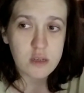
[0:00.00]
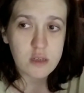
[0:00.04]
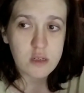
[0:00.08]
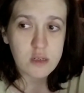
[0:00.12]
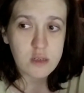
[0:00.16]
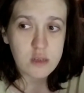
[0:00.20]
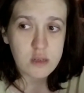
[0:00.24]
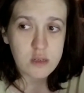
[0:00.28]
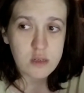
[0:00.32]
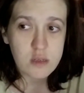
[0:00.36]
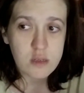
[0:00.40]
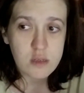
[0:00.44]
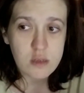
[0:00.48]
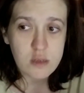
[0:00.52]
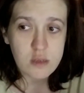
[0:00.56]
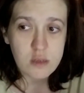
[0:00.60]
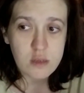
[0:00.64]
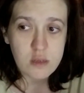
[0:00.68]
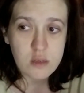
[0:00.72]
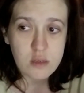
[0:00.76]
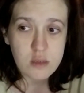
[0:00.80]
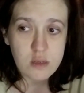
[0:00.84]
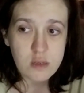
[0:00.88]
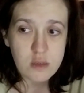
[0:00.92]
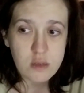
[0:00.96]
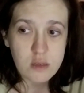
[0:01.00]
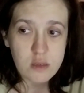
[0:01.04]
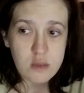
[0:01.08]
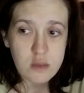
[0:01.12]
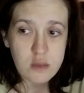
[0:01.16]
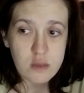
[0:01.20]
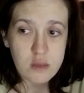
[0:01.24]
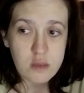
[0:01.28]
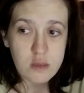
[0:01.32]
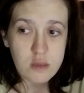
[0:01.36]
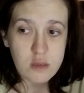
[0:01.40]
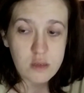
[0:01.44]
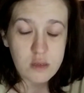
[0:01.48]

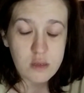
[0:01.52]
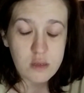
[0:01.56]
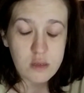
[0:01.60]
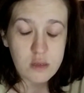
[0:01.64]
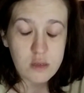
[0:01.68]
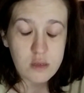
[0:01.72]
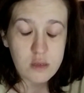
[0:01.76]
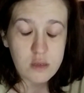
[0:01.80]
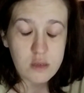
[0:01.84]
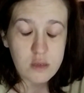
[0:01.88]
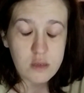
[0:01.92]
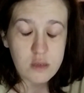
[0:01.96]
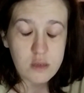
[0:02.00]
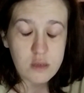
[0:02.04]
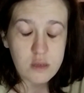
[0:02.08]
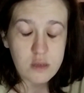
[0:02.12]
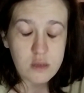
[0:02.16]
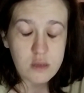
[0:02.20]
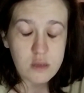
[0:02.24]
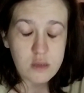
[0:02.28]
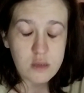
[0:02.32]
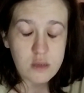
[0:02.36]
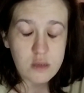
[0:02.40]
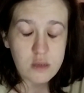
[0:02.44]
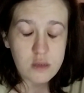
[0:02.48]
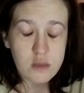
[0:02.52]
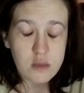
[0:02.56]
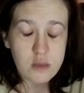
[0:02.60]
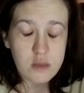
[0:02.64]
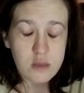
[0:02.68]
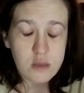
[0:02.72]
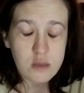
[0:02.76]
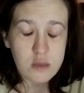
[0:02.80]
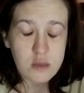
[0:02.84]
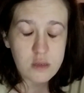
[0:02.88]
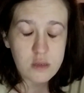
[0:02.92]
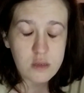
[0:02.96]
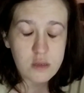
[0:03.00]

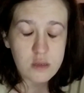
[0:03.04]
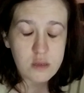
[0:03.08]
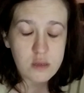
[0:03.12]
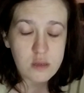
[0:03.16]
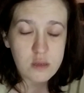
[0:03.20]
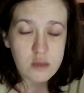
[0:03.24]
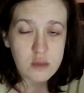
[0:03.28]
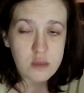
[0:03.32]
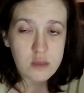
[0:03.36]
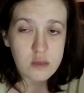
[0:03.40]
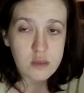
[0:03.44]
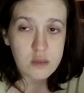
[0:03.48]
[no speech]